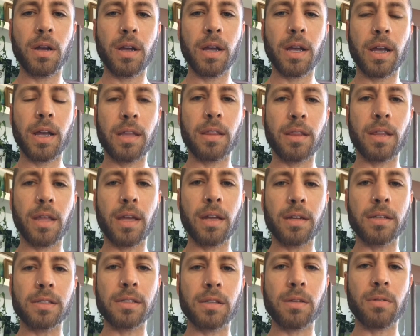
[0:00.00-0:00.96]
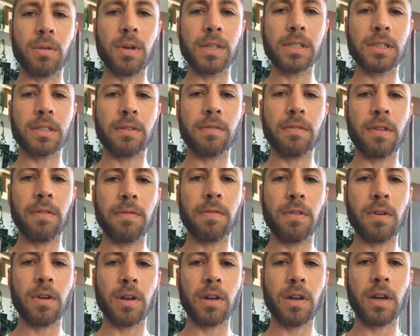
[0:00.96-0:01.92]
And then as the rest of the
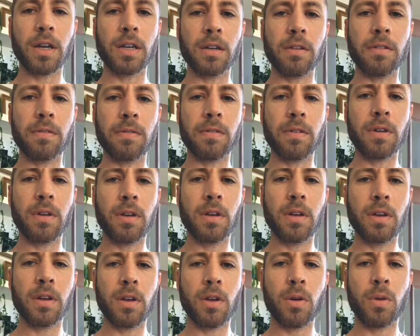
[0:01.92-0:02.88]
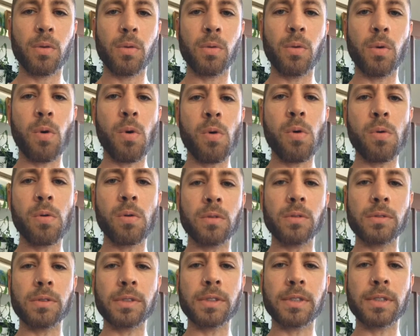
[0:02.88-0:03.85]
foot kind of
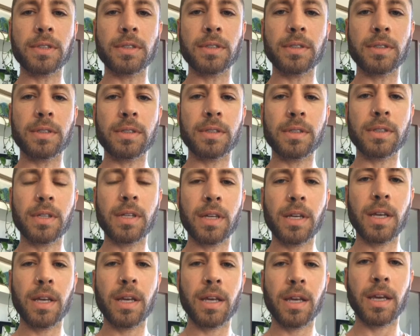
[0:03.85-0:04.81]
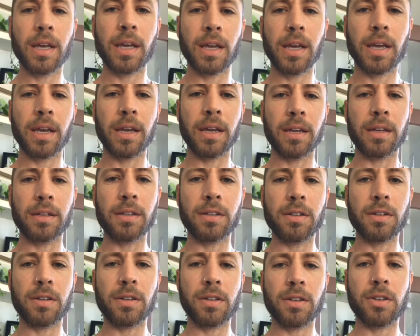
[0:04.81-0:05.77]
rolls and
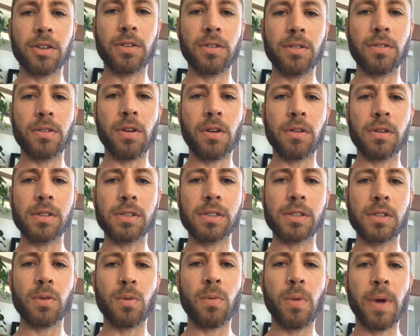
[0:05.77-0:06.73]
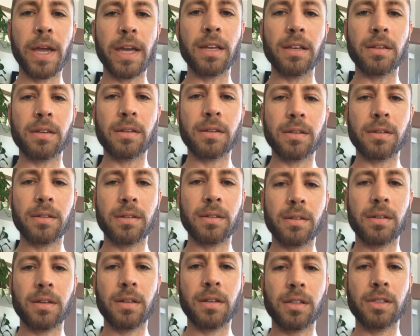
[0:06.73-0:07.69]
you notice the weight
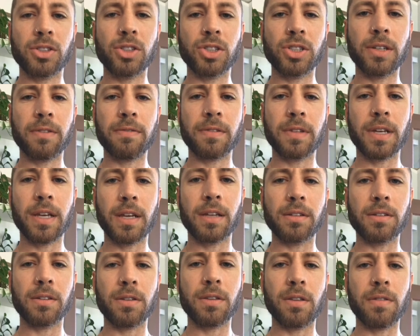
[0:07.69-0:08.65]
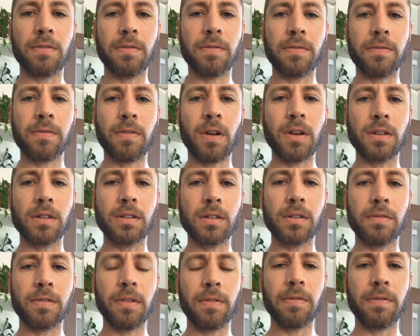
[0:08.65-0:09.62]
shifting to the front
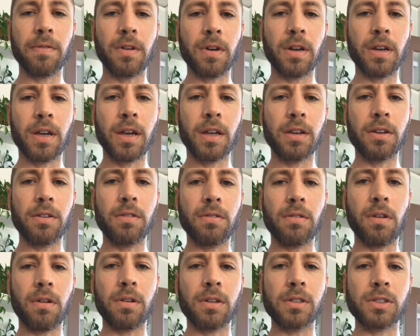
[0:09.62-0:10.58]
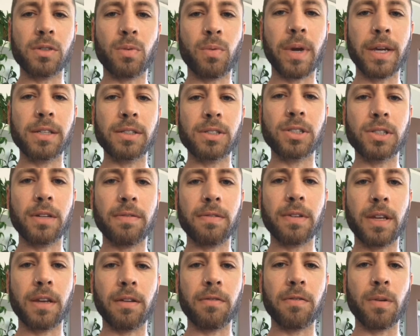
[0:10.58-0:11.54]
of the foot, and you notice weight
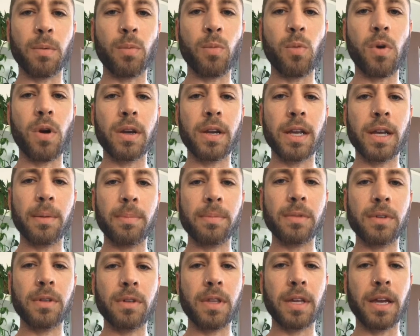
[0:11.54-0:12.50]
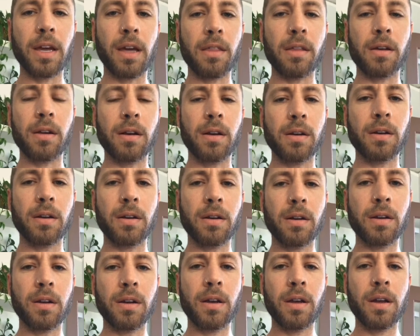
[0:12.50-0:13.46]
shifting from one hip to the other,
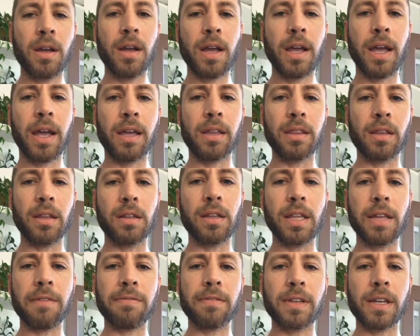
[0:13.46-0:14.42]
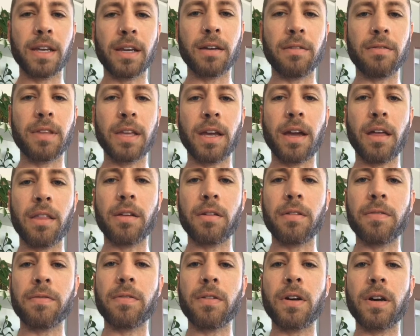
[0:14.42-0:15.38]
and the lifting of the other
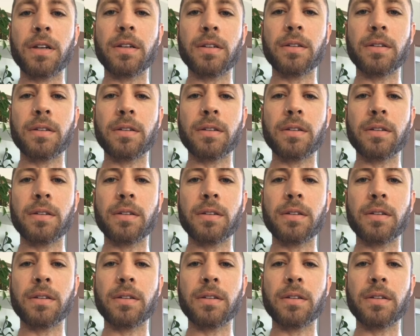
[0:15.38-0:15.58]
foot.